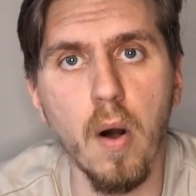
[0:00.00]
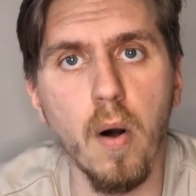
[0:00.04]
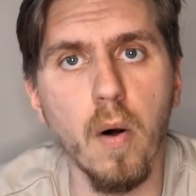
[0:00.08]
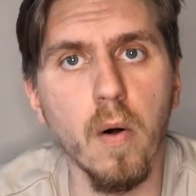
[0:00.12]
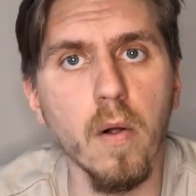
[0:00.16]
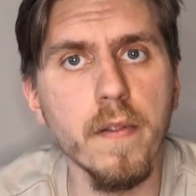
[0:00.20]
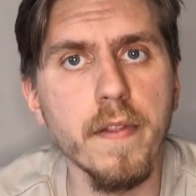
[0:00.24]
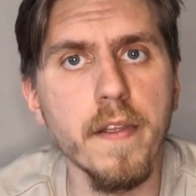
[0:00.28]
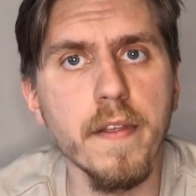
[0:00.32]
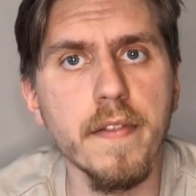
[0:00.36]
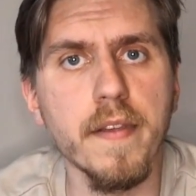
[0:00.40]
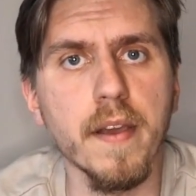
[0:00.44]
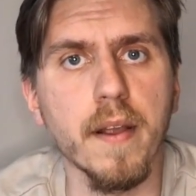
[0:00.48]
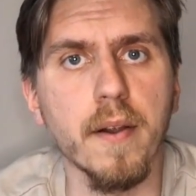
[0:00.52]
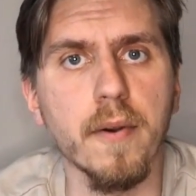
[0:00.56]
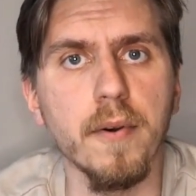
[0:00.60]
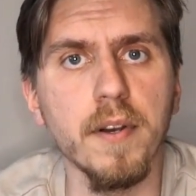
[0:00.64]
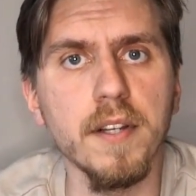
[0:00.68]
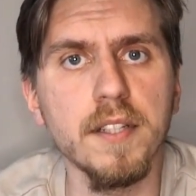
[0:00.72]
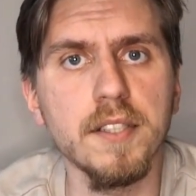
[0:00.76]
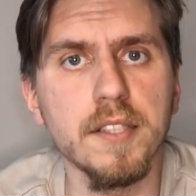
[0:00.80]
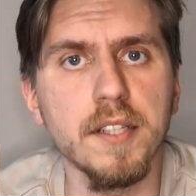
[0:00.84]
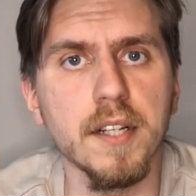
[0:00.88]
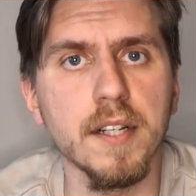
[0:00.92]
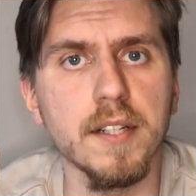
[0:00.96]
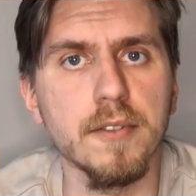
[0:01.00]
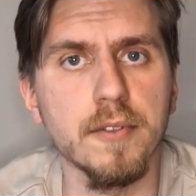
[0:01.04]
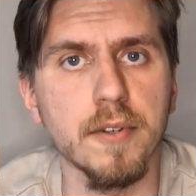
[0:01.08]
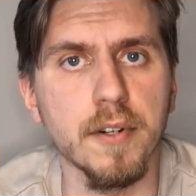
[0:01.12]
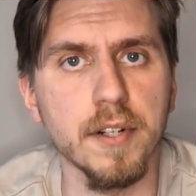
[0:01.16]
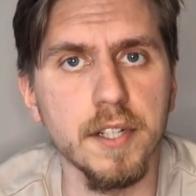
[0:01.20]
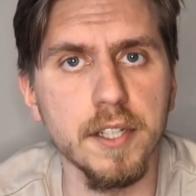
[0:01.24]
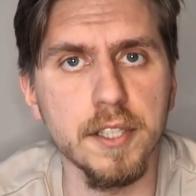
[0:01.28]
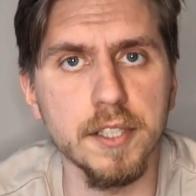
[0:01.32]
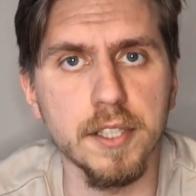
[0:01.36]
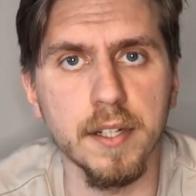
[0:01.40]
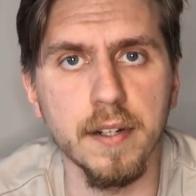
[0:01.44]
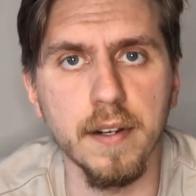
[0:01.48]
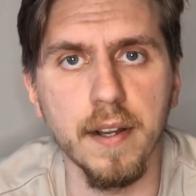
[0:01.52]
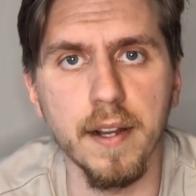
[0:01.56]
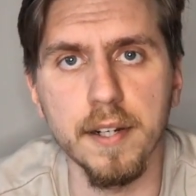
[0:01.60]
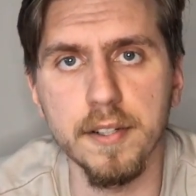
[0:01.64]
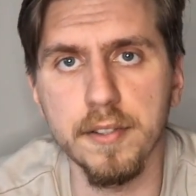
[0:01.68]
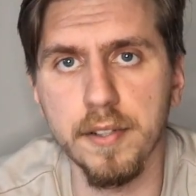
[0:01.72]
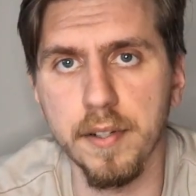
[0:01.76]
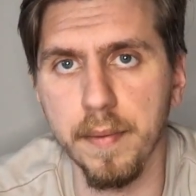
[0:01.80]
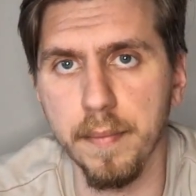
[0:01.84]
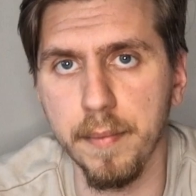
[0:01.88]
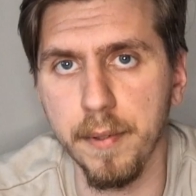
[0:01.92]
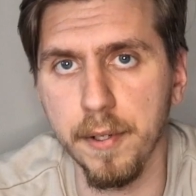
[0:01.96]
Although the Christian tradition
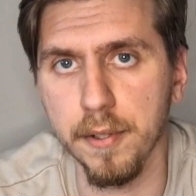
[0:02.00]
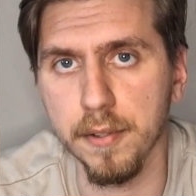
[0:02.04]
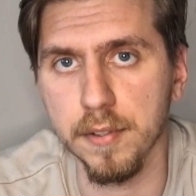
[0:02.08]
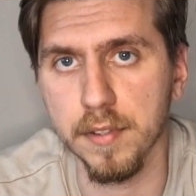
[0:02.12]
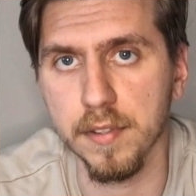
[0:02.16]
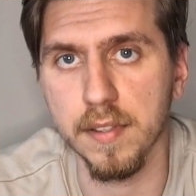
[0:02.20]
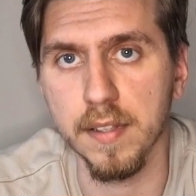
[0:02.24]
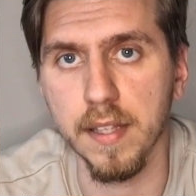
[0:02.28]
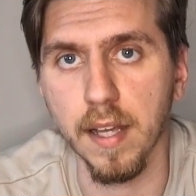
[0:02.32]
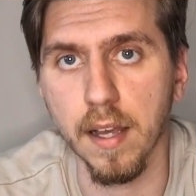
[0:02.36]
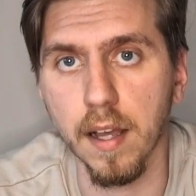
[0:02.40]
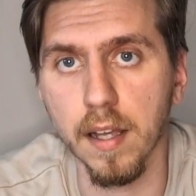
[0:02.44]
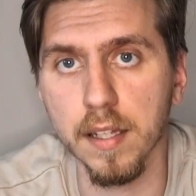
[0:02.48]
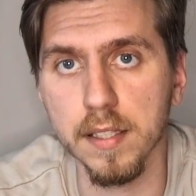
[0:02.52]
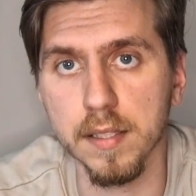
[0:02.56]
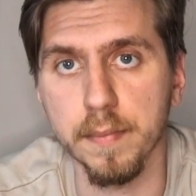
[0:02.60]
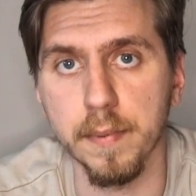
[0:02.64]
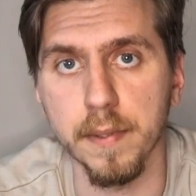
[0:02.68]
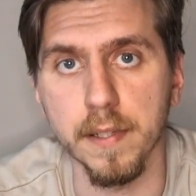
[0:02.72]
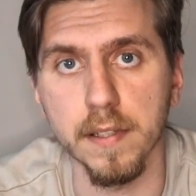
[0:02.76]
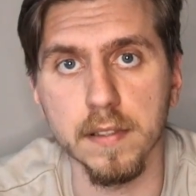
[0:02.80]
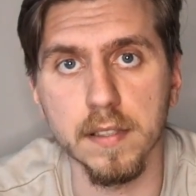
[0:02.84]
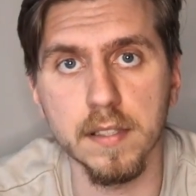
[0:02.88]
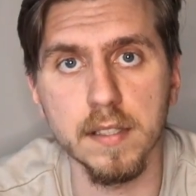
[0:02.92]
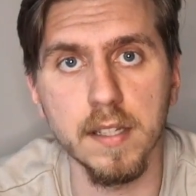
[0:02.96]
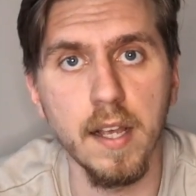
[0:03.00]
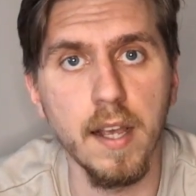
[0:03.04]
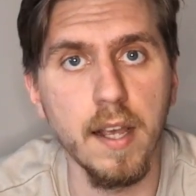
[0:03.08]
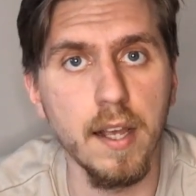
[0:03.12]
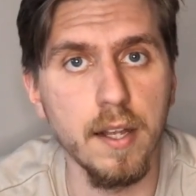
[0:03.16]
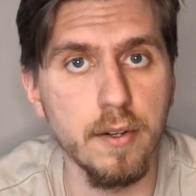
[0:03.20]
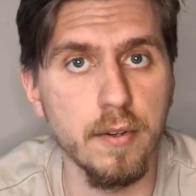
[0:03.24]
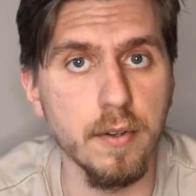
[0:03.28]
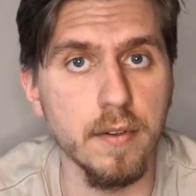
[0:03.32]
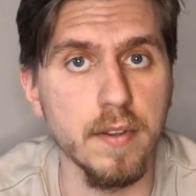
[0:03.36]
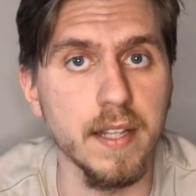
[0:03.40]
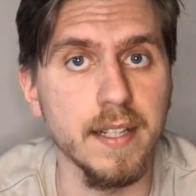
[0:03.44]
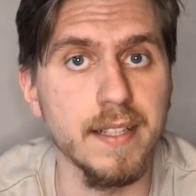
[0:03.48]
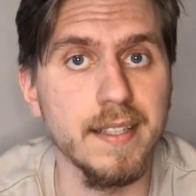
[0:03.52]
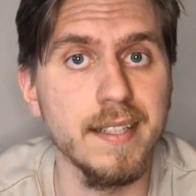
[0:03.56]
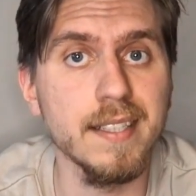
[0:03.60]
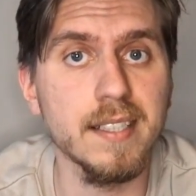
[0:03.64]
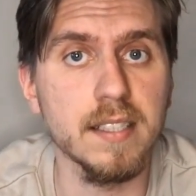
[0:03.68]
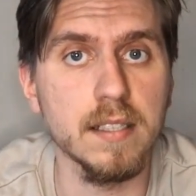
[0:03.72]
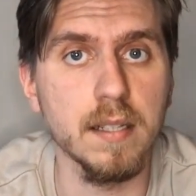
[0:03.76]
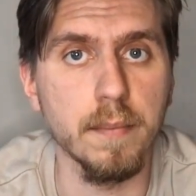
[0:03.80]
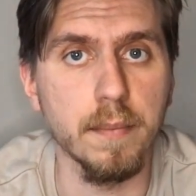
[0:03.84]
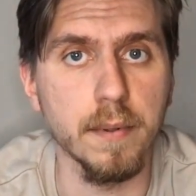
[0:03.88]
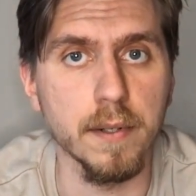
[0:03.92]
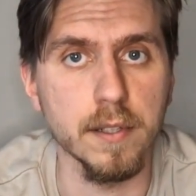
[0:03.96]
attributes the Gospels to the
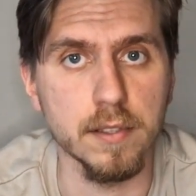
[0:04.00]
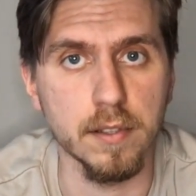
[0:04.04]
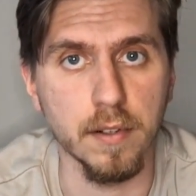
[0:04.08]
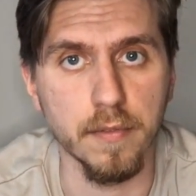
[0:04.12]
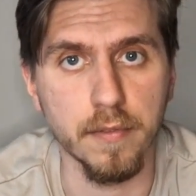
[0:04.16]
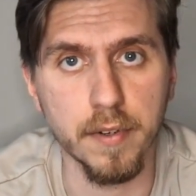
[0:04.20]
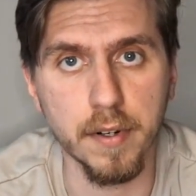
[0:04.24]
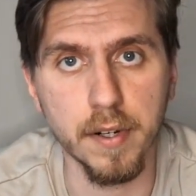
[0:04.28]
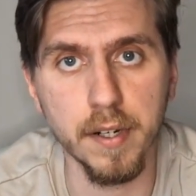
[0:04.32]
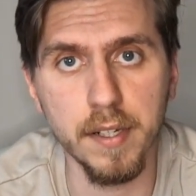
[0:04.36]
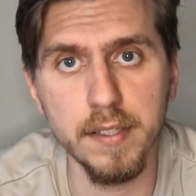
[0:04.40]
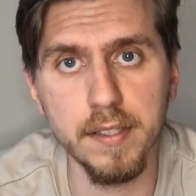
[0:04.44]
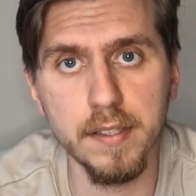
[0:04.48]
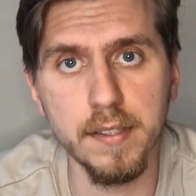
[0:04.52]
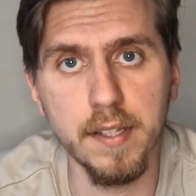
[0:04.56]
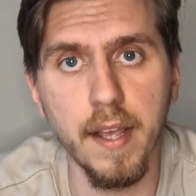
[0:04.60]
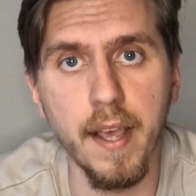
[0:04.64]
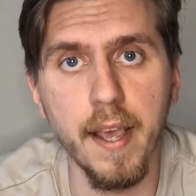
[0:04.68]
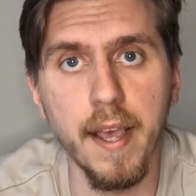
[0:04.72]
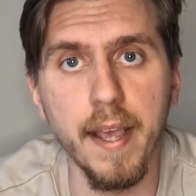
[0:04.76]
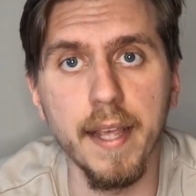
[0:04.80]
disciples of Christ,